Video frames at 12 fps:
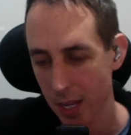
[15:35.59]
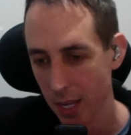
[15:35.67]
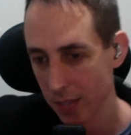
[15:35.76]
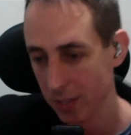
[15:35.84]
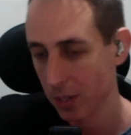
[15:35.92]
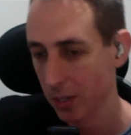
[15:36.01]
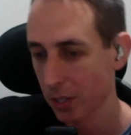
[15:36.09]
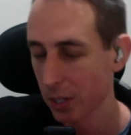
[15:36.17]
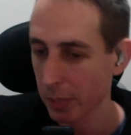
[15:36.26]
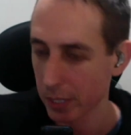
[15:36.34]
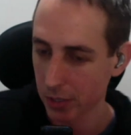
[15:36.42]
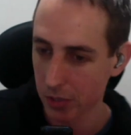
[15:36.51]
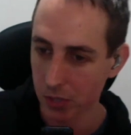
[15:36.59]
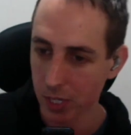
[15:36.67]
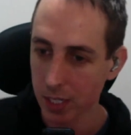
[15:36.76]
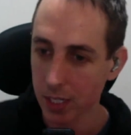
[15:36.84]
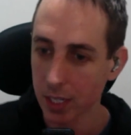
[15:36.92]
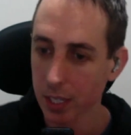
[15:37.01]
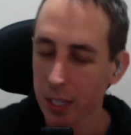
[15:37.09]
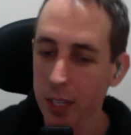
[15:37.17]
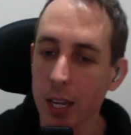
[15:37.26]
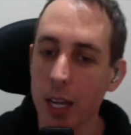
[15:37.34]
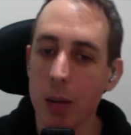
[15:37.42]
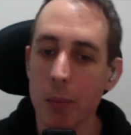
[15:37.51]
And so I got back to Australia,
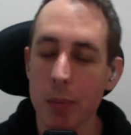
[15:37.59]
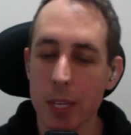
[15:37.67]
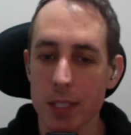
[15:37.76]
he